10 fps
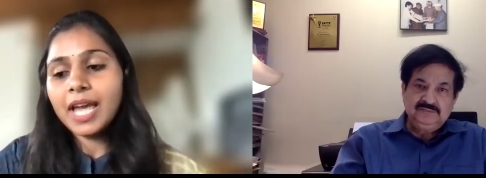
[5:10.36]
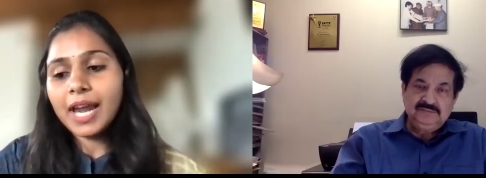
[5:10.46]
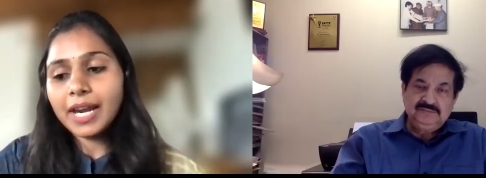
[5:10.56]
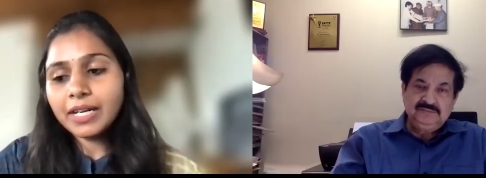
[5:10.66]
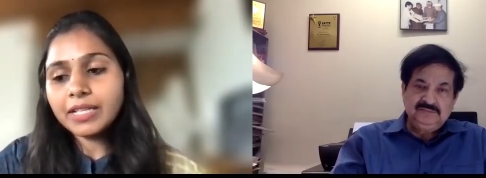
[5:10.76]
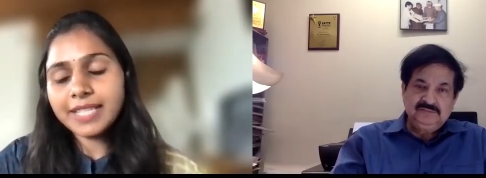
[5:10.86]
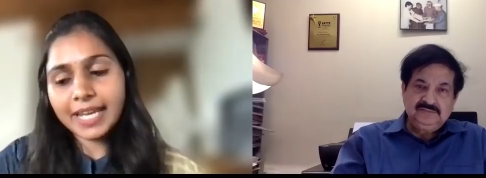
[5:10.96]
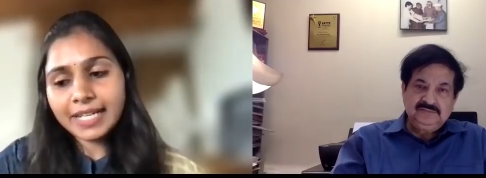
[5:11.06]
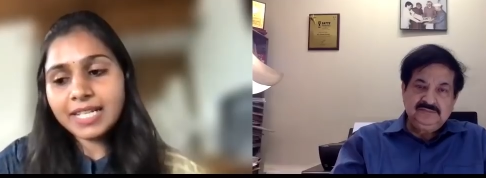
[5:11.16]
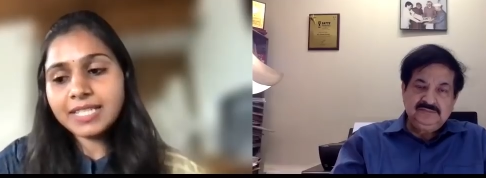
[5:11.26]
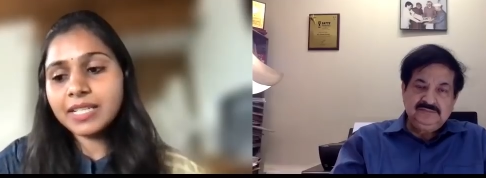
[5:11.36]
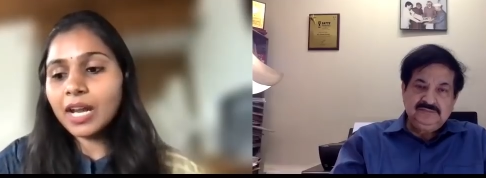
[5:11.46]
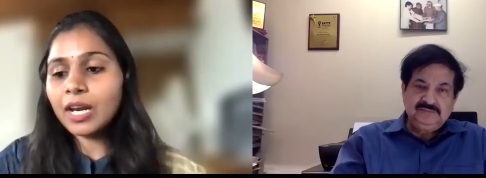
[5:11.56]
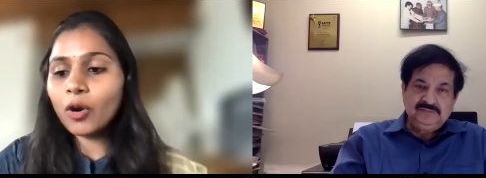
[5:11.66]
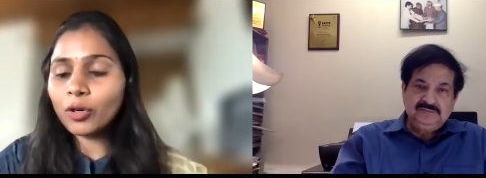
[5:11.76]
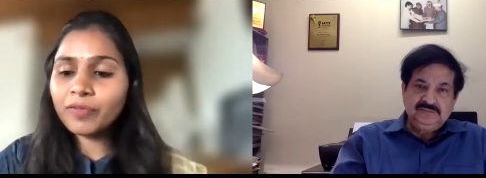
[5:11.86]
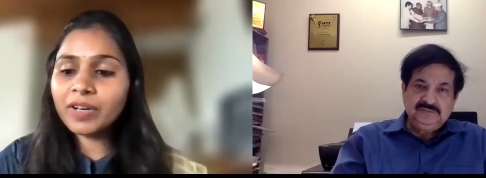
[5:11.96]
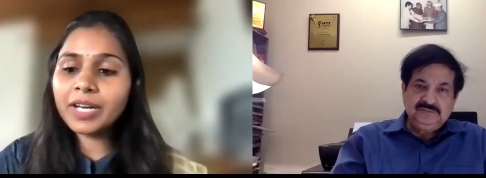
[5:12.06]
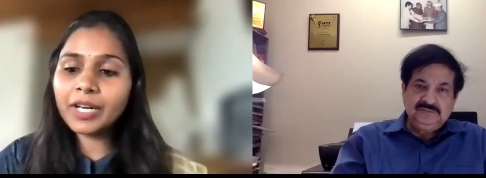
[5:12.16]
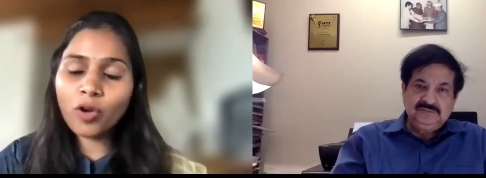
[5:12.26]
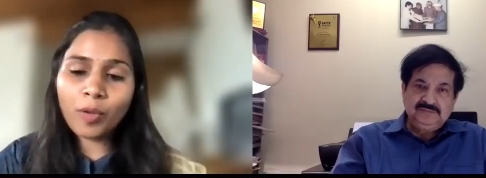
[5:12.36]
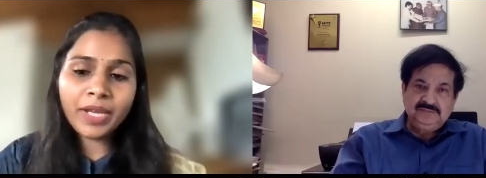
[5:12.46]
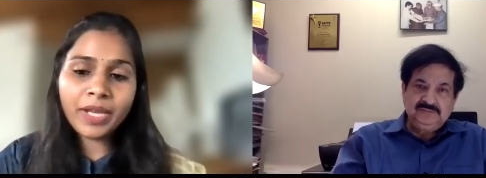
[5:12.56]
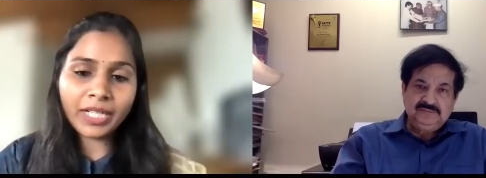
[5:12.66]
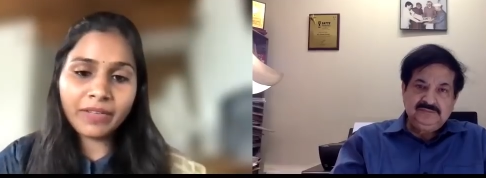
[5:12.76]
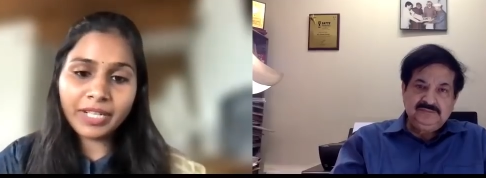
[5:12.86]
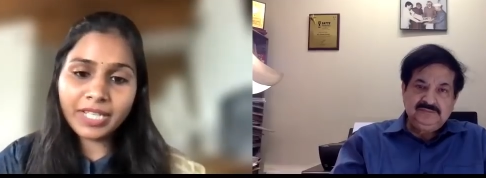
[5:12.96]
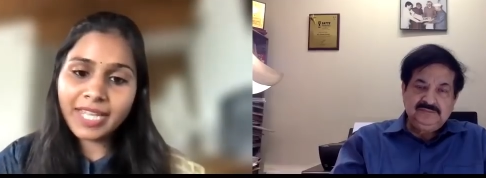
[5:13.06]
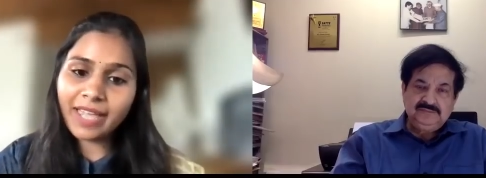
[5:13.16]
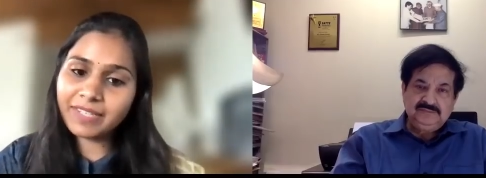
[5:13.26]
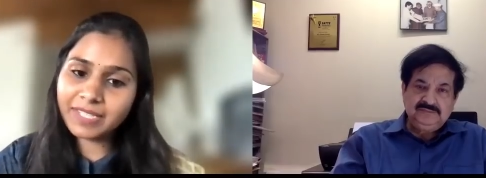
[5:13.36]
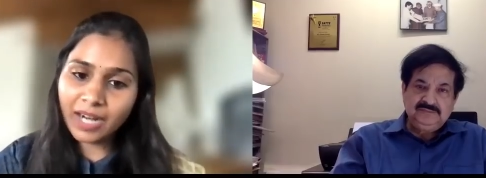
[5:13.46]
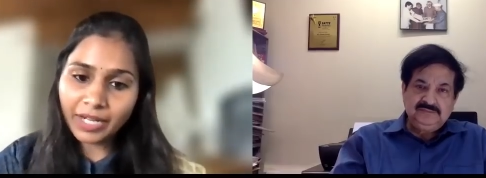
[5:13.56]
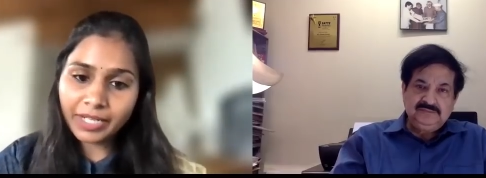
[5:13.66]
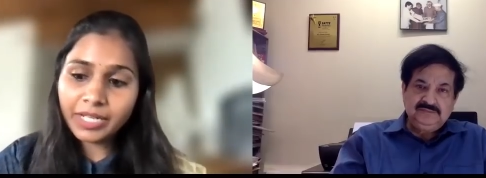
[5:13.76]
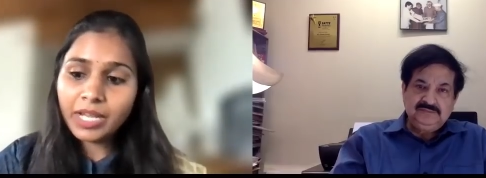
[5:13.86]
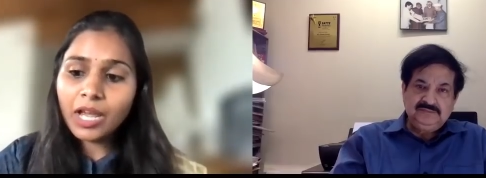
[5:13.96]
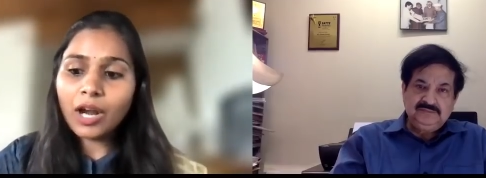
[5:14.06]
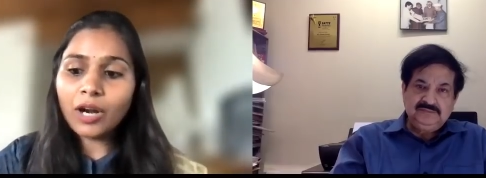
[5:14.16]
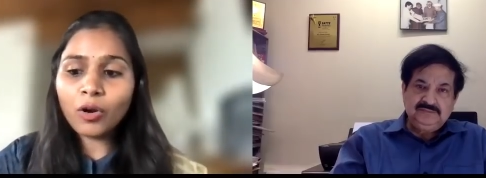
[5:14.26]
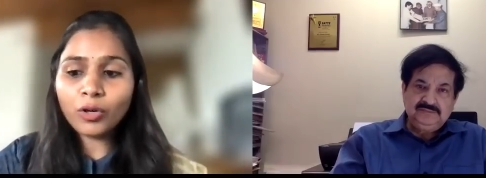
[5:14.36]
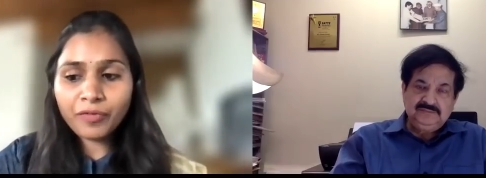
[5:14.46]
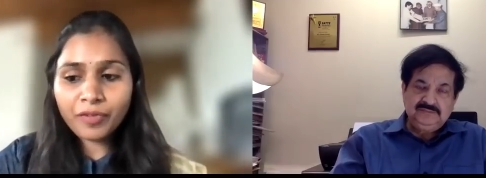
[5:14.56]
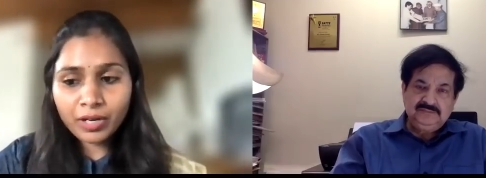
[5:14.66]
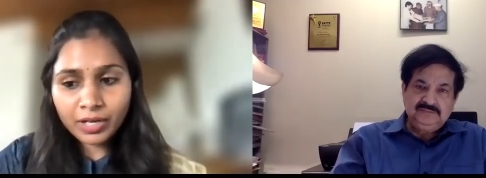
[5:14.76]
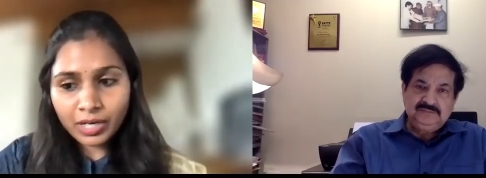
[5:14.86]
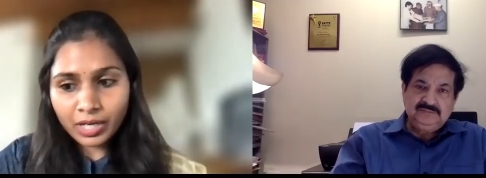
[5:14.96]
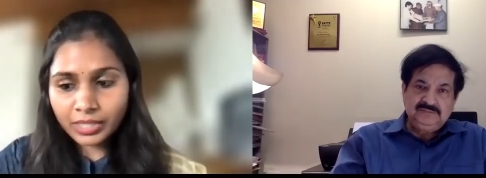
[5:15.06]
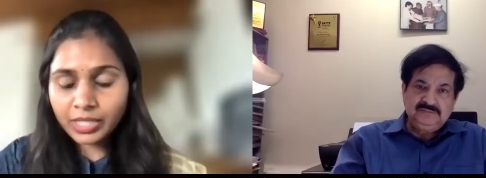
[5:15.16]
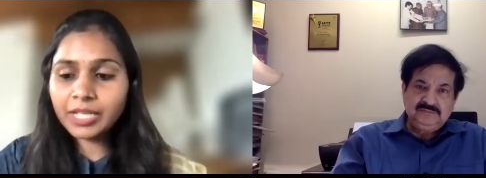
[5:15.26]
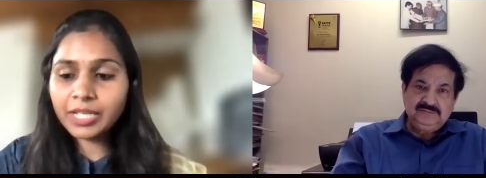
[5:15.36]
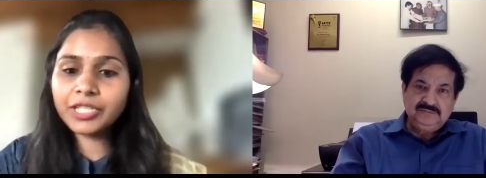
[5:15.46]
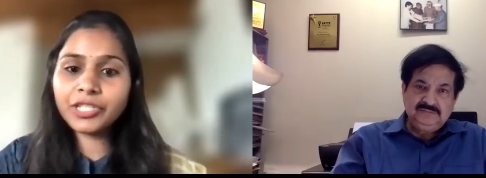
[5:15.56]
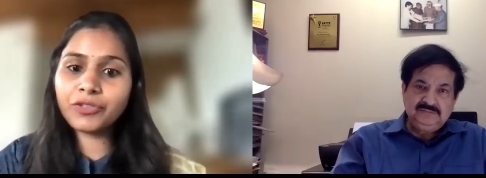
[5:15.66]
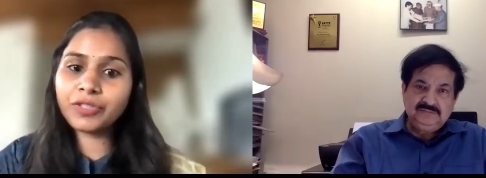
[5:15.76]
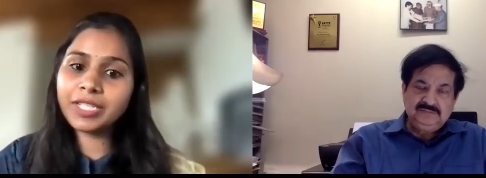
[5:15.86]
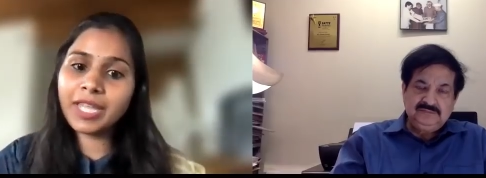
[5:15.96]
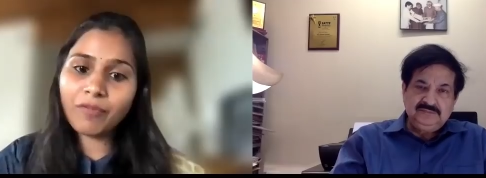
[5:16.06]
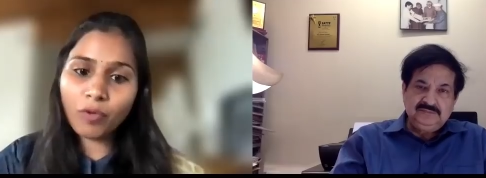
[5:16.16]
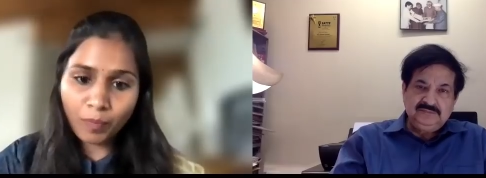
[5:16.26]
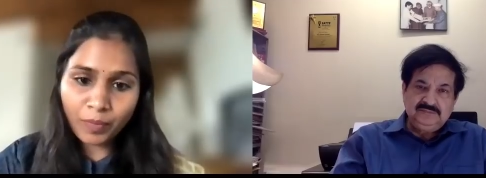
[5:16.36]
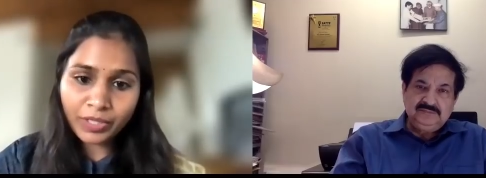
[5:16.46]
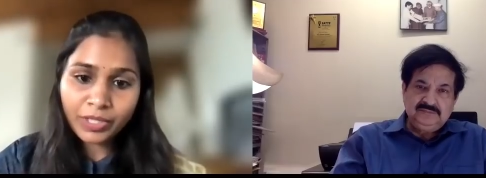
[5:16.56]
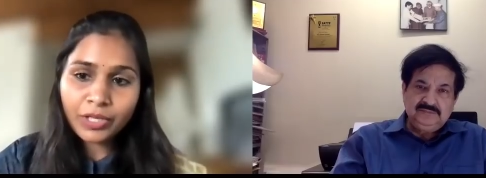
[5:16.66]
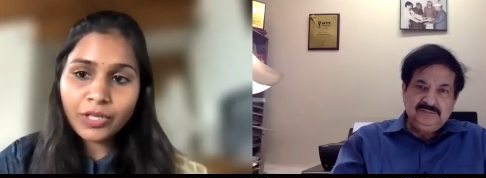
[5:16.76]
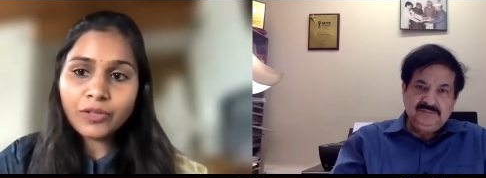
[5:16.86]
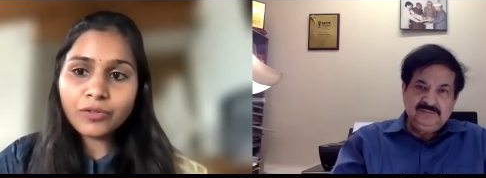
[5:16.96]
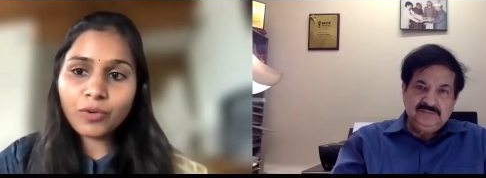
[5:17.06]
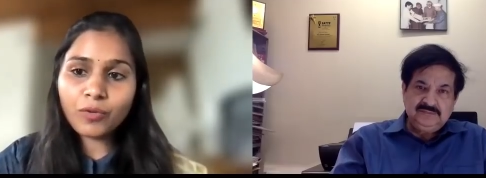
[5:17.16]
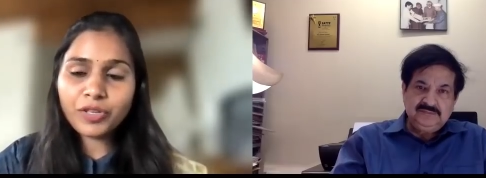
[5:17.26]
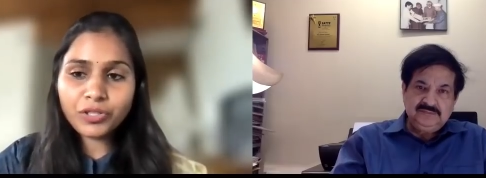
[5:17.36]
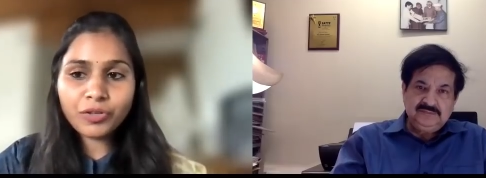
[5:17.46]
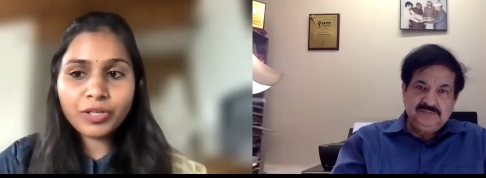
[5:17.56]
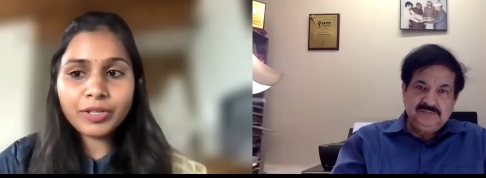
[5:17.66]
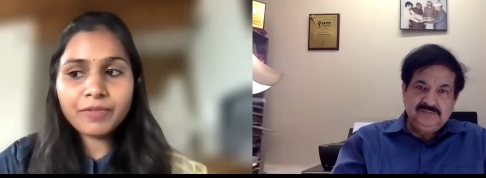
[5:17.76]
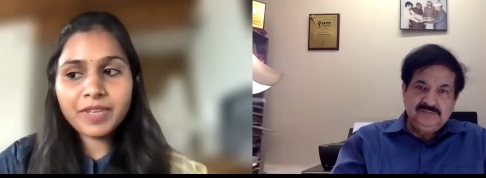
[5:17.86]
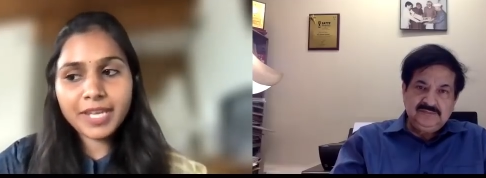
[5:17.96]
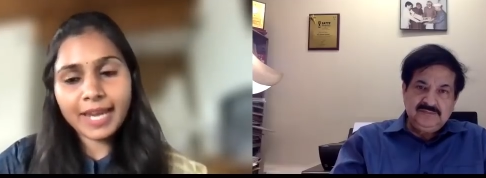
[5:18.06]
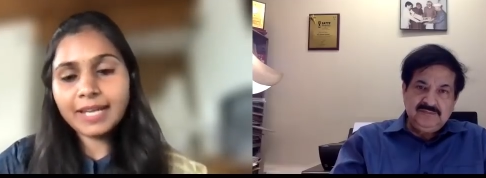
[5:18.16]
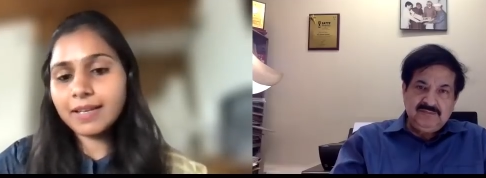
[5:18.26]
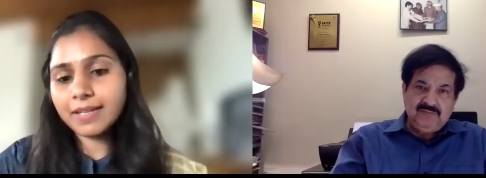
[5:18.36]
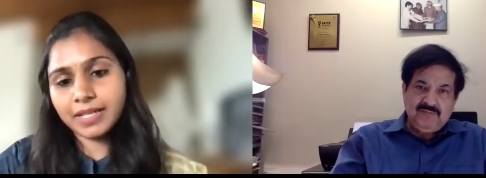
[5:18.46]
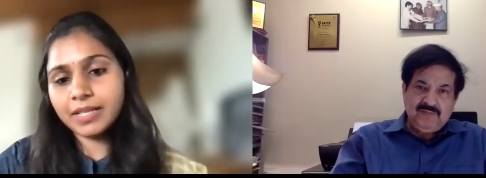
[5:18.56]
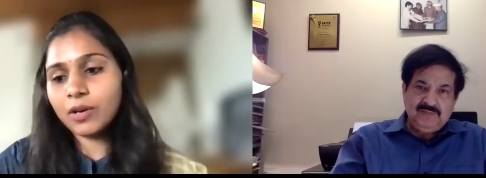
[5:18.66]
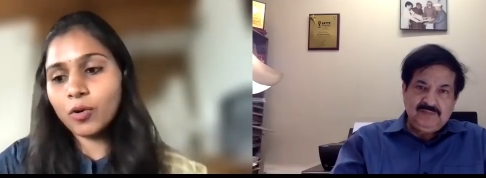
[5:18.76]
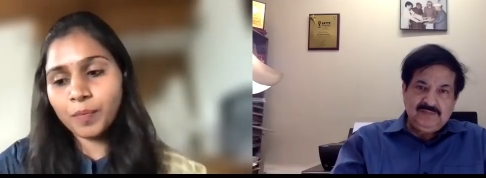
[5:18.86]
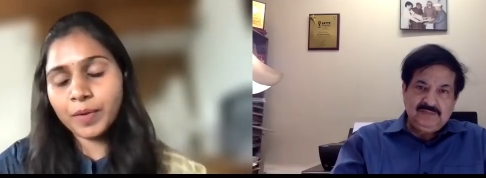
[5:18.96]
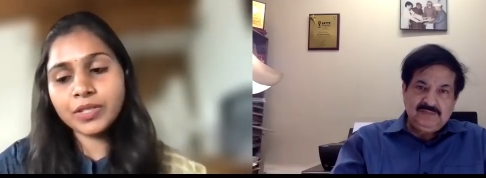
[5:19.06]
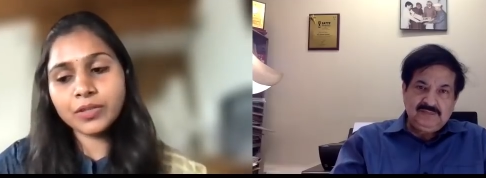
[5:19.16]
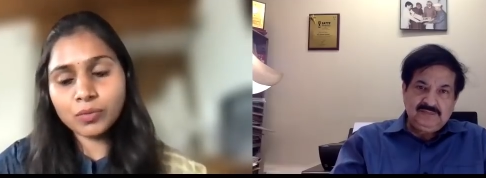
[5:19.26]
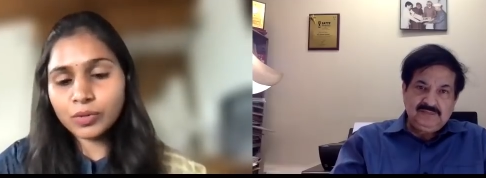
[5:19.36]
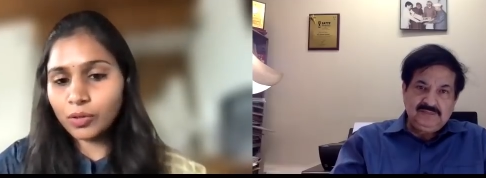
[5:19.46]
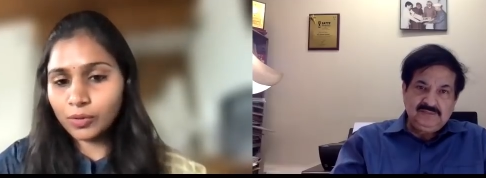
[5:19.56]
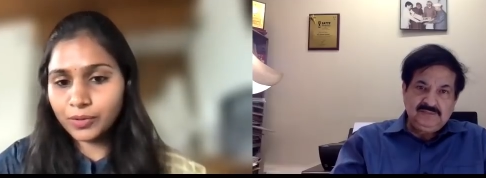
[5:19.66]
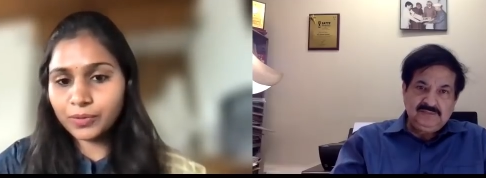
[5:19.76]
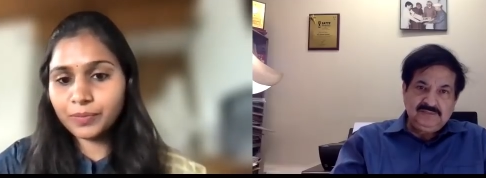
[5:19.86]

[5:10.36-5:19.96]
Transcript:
Speaker 1: And secondly, sir, a lot of our economic activities have started. A lot of our other institutions have opened so we should we can consider opening schools also